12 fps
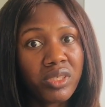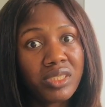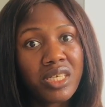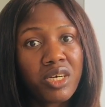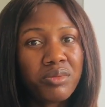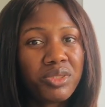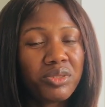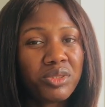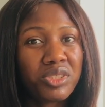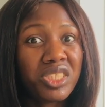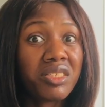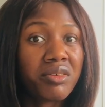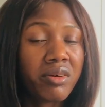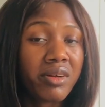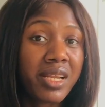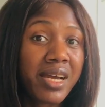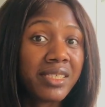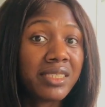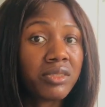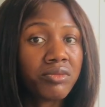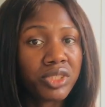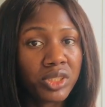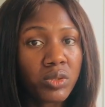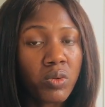It helps you to generalize the
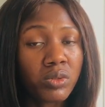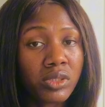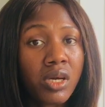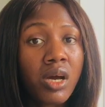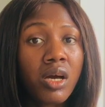result